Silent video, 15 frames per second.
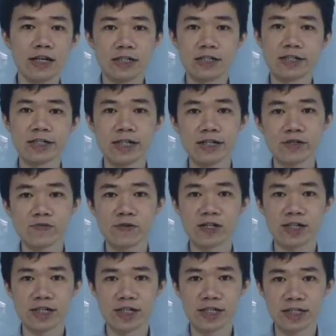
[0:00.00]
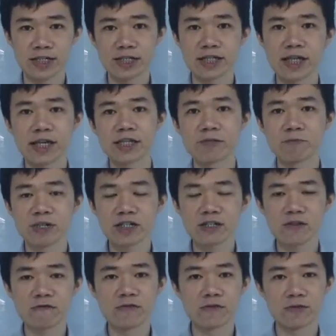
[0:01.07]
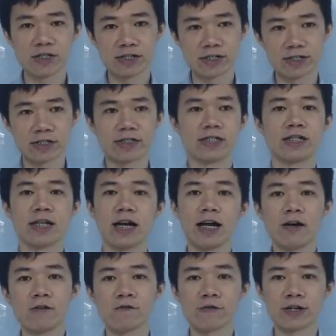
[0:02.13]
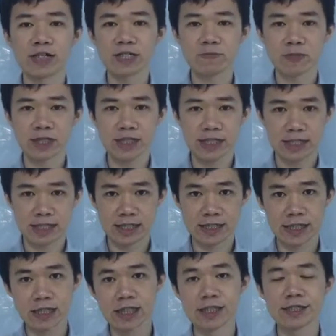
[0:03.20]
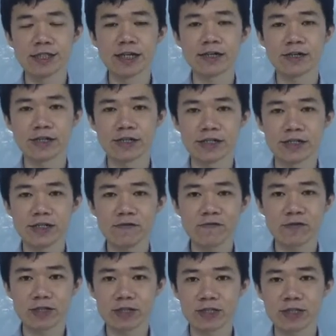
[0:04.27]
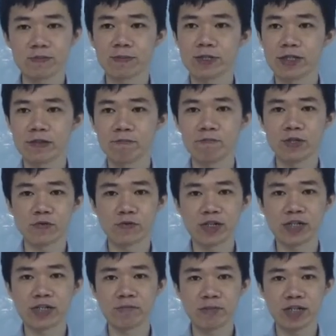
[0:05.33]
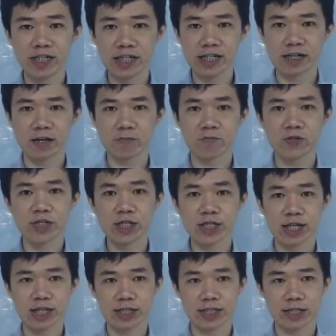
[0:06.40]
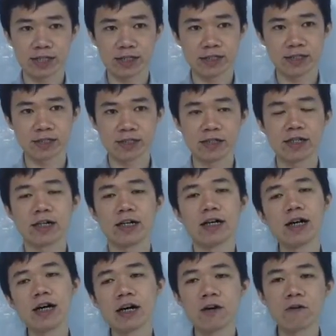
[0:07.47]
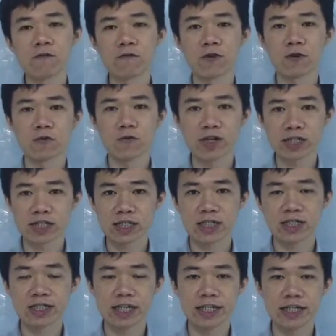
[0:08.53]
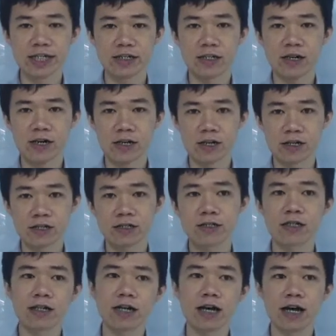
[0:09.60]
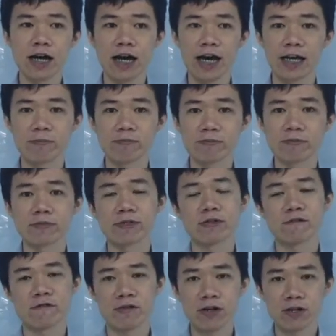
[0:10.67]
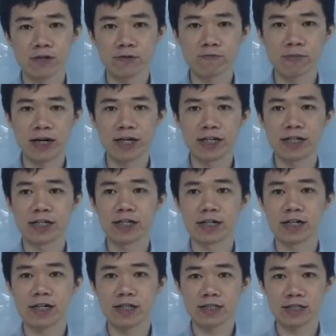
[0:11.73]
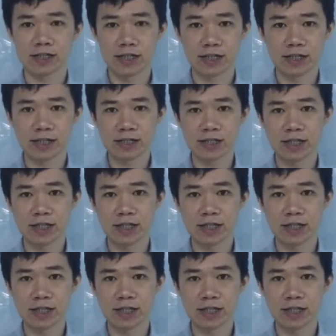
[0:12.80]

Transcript: The second one is in the middle of a word. For this position, there is a difference between American and British accent. For words containing R and followed by a consonant,